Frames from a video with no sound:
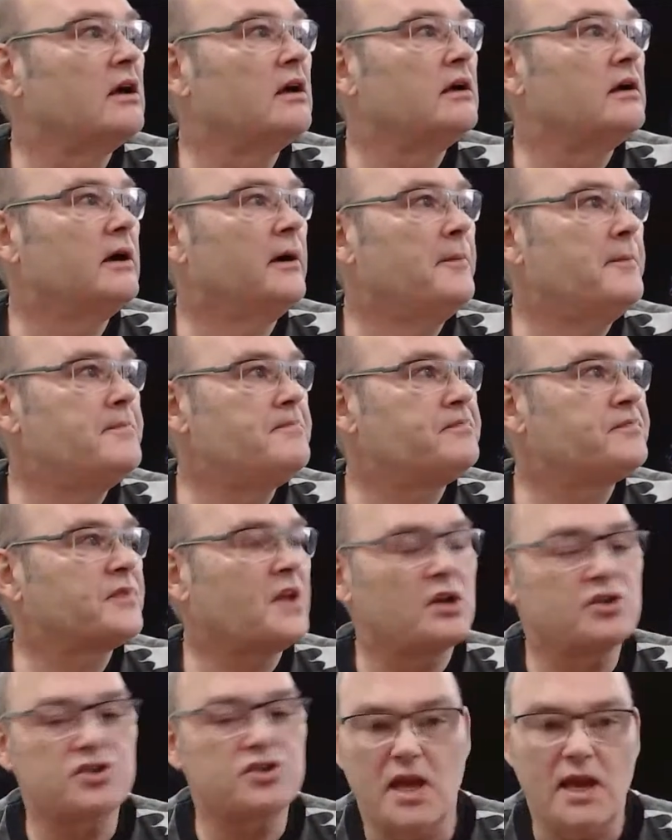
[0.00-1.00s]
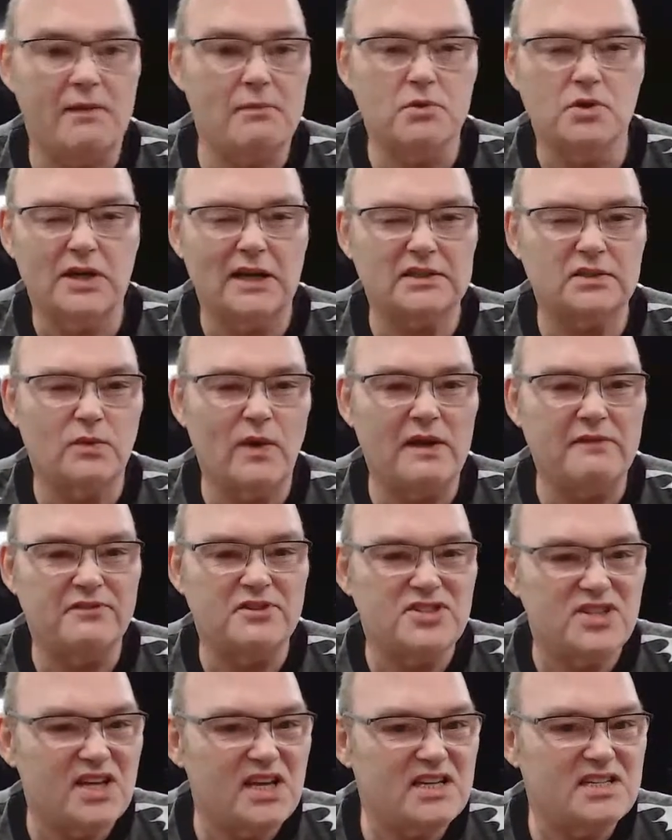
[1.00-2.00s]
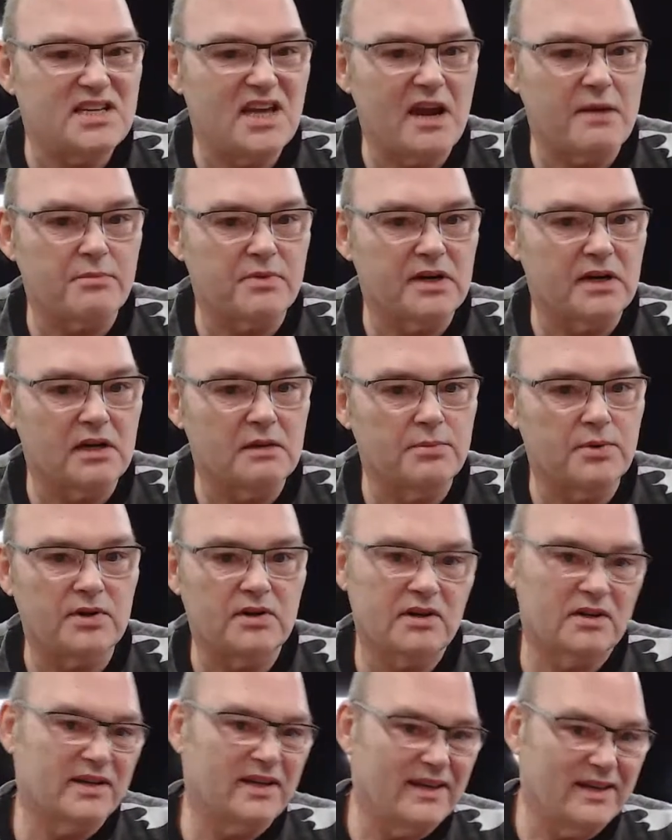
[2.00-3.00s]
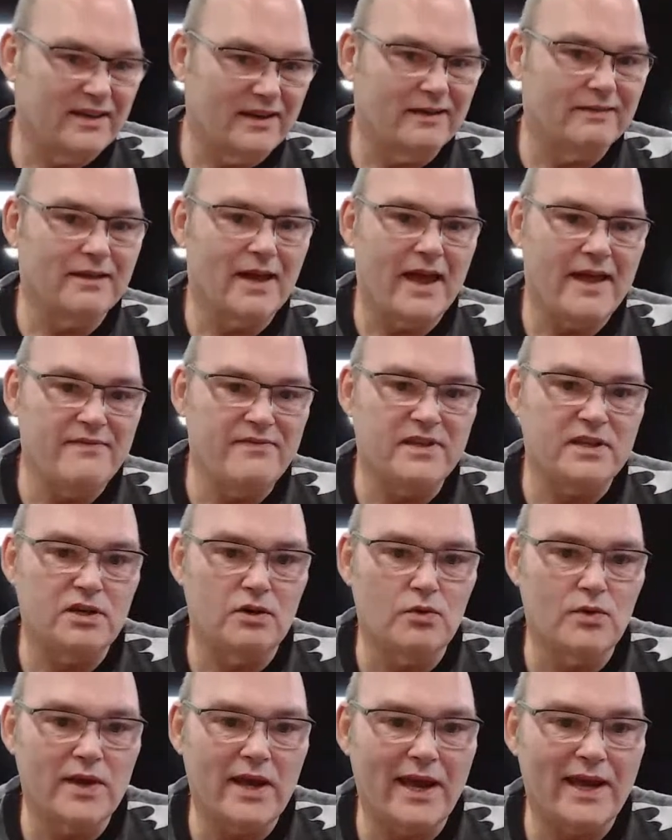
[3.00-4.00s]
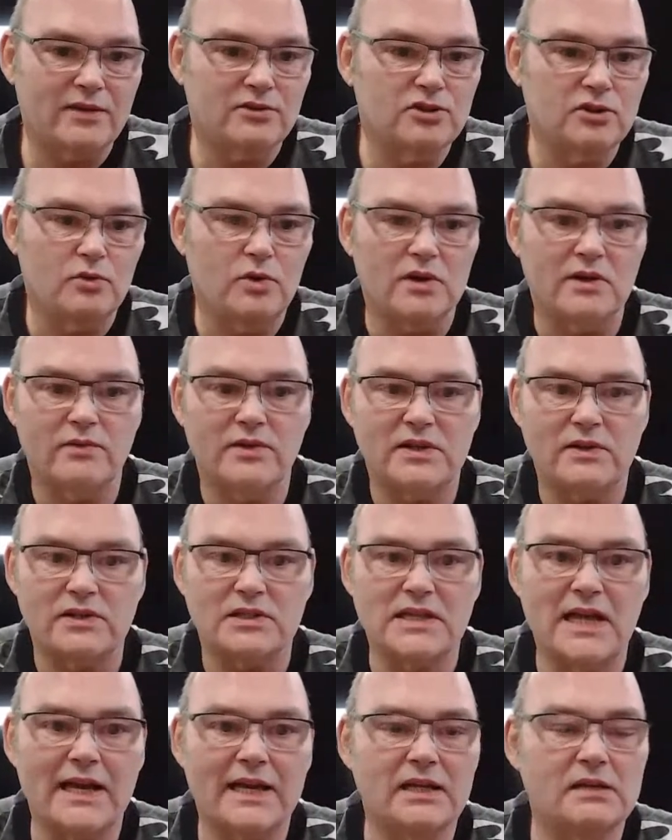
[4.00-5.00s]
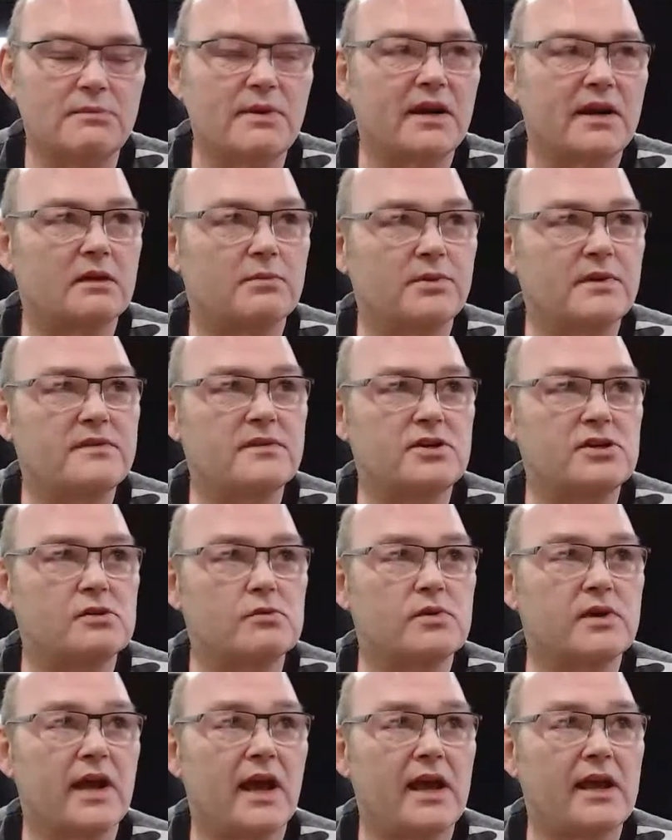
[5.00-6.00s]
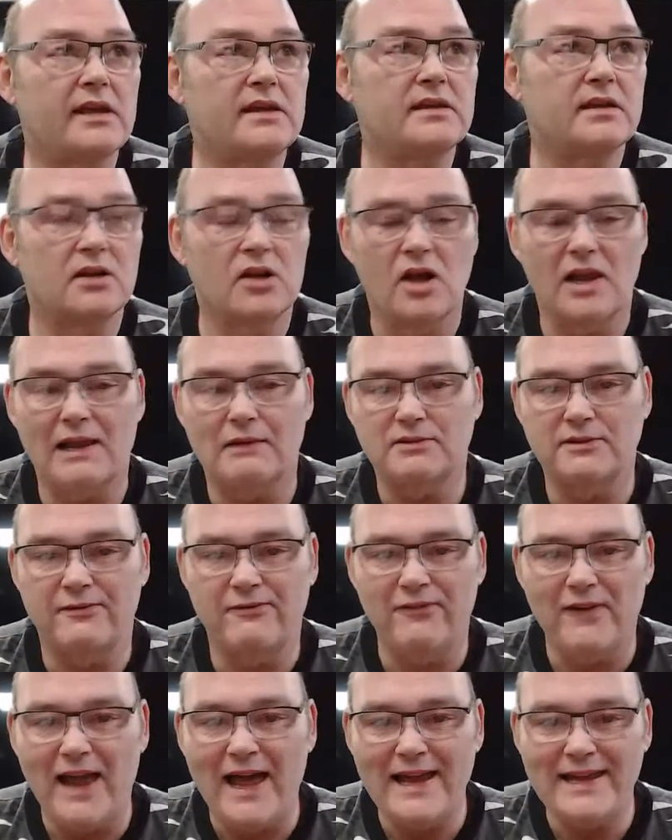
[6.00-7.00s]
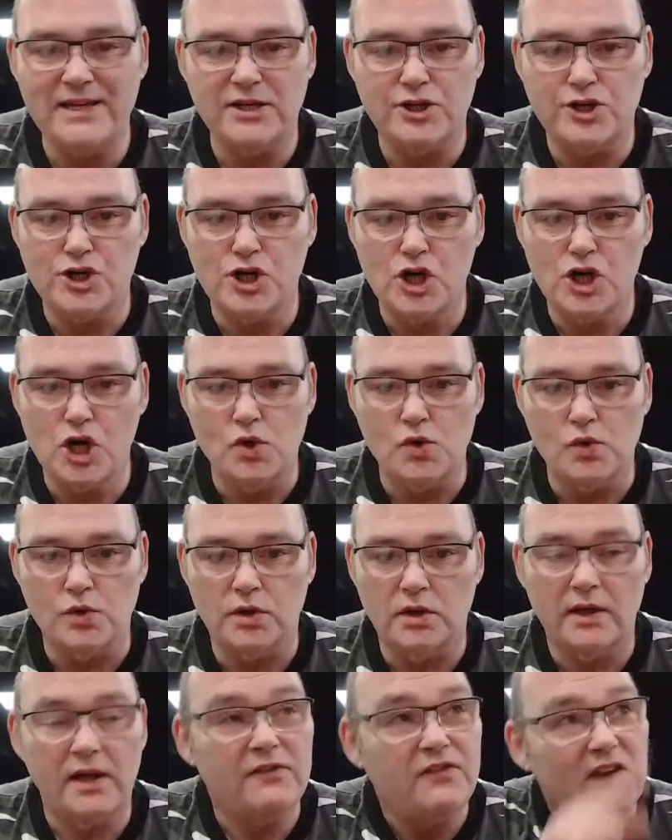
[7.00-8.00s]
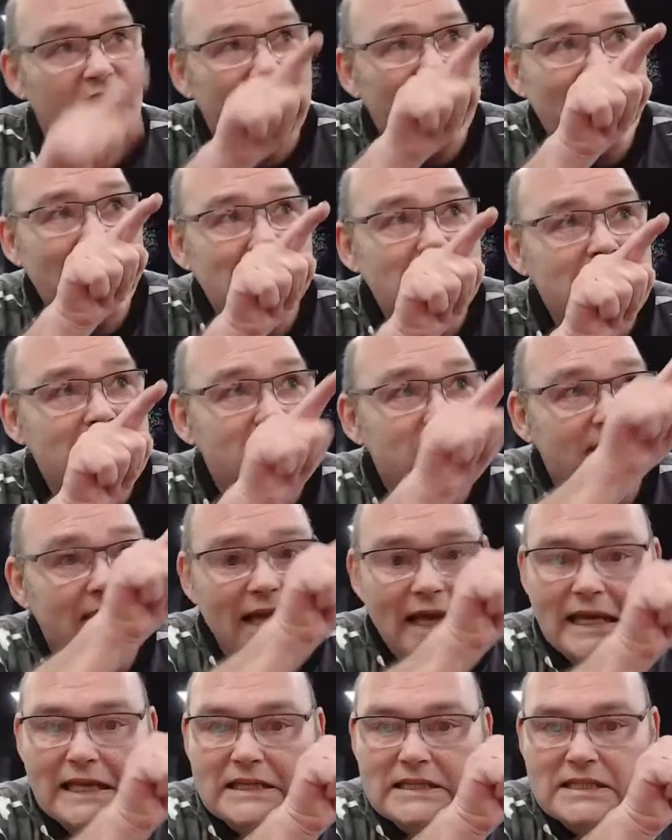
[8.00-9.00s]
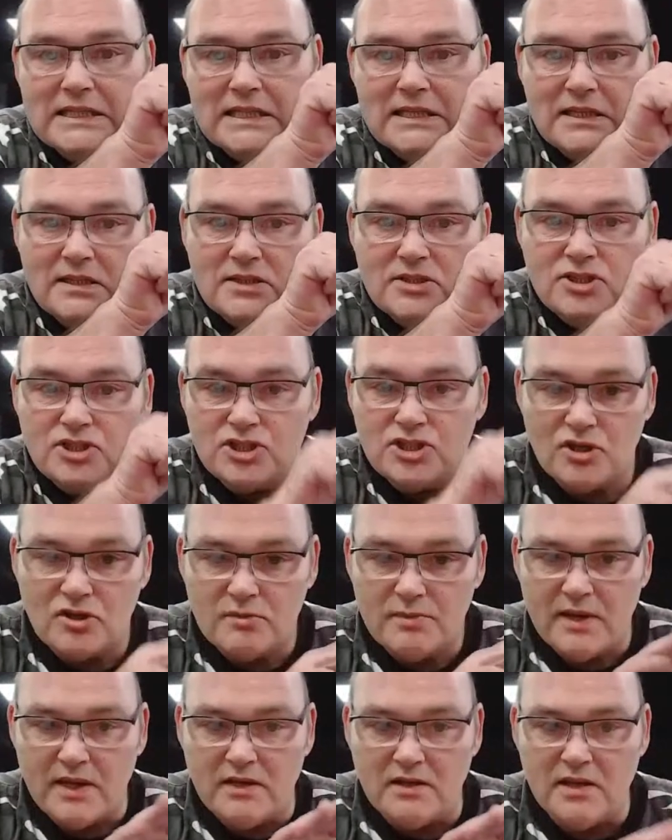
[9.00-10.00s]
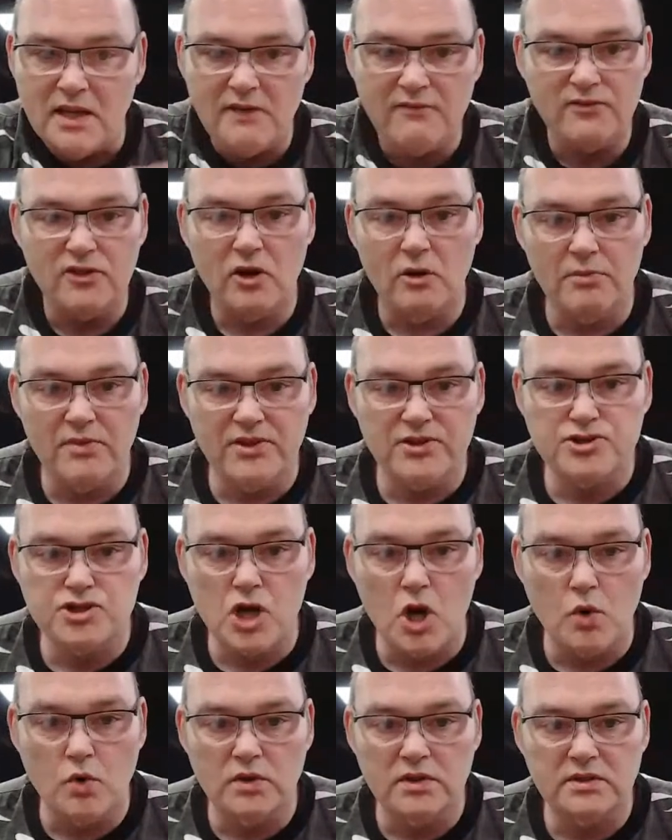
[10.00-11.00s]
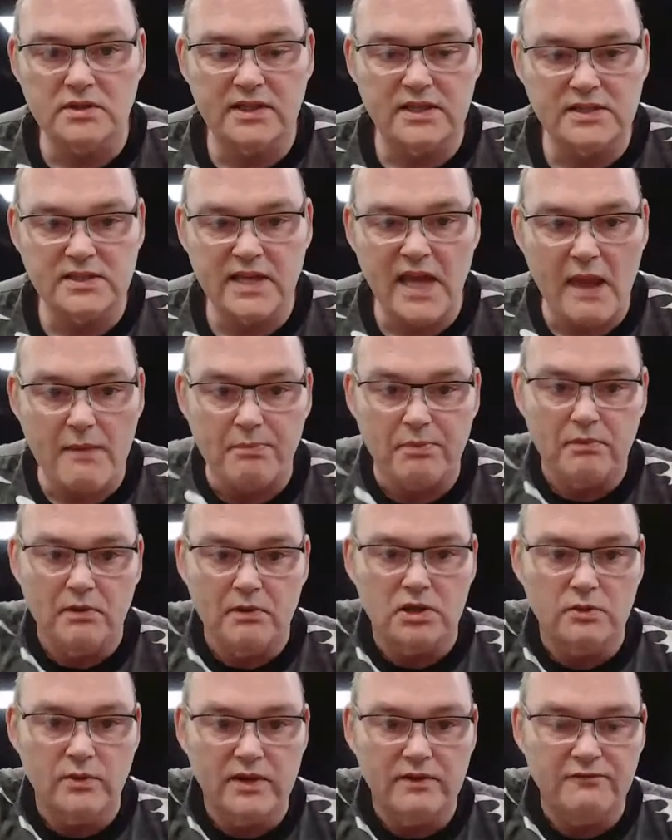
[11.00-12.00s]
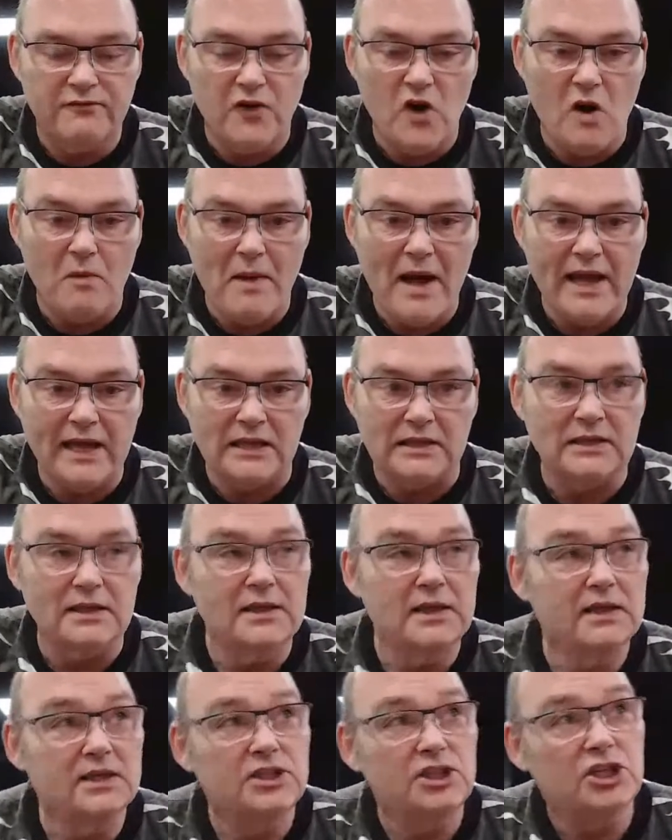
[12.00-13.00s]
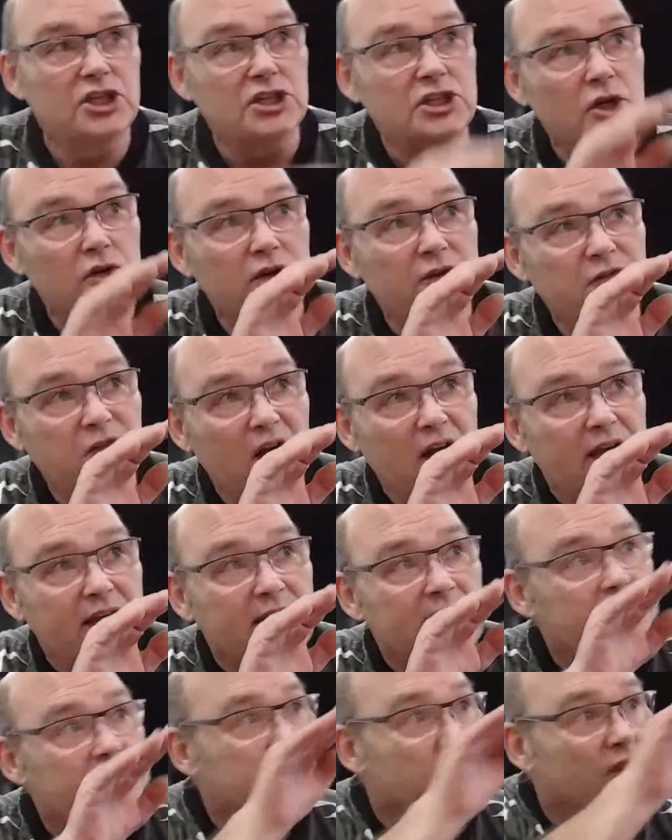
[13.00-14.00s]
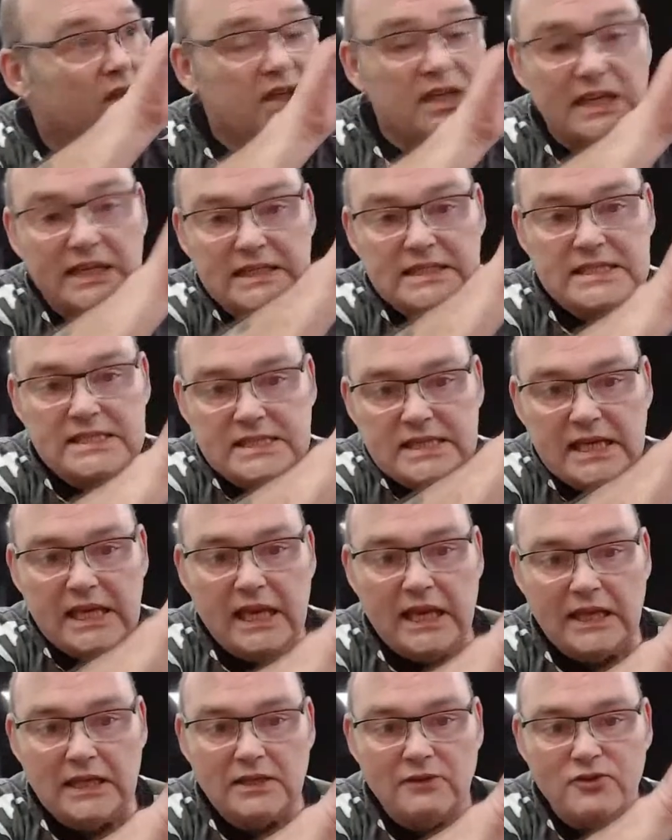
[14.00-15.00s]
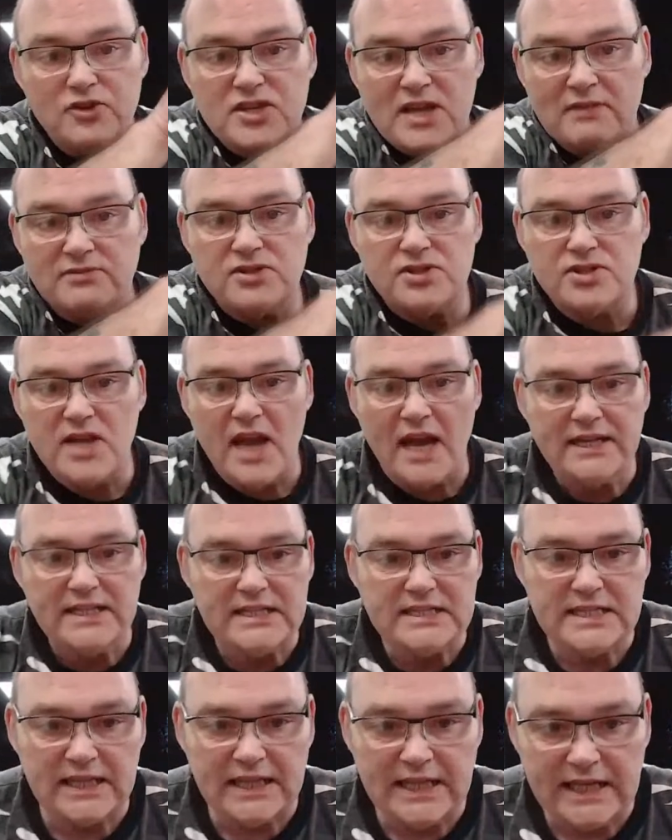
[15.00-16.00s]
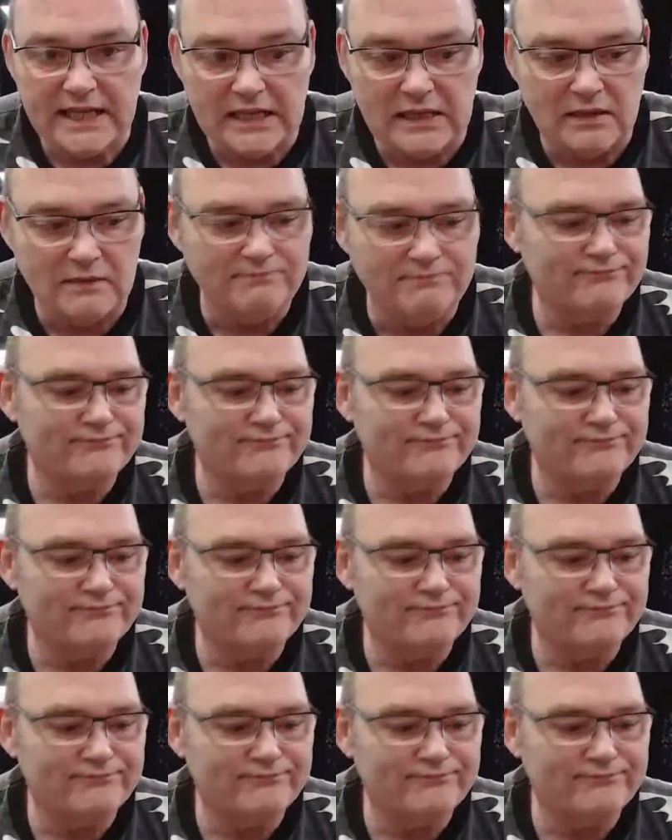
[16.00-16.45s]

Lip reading: So yeah, I'm going to have to wait for tea time really. But in the UK, I don't know what it's like in America, but in the UK, you're not allowed to fly your drone if you can't see it. Do you know what I mean? Even though the drone is capable of going 4 miles, you can only fly it so that you can see it. If it's out of sight, it's illegal.